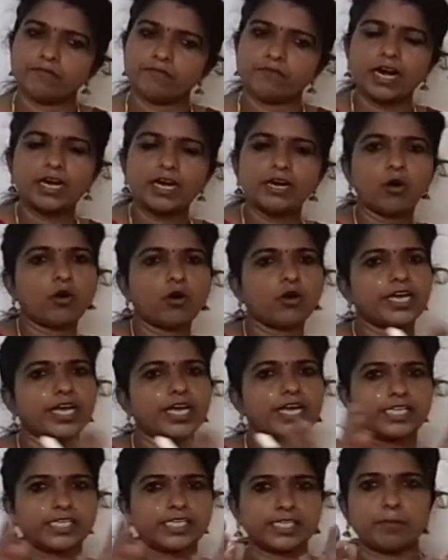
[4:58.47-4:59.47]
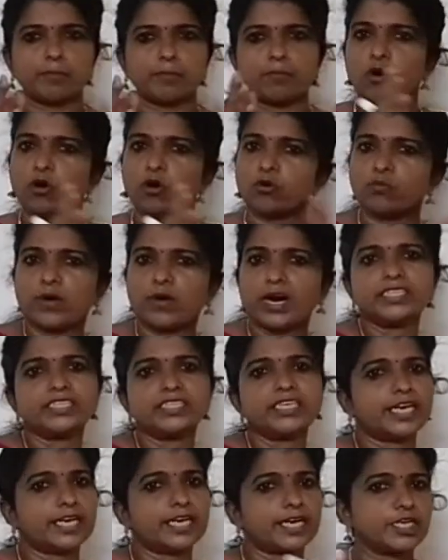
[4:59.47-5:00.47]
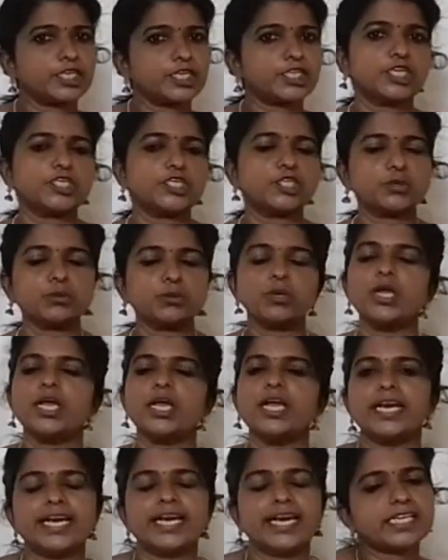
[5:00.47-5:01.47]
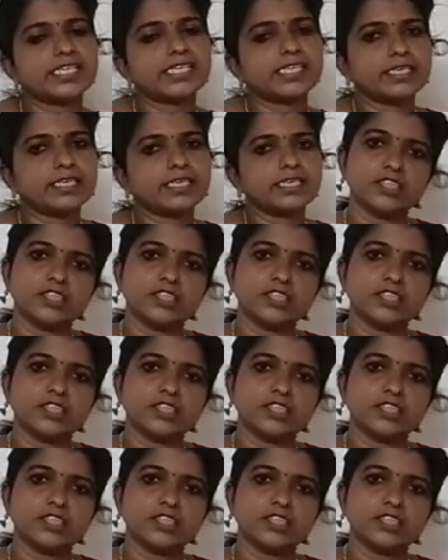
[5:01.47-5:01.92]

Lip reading: one organism or one generation to next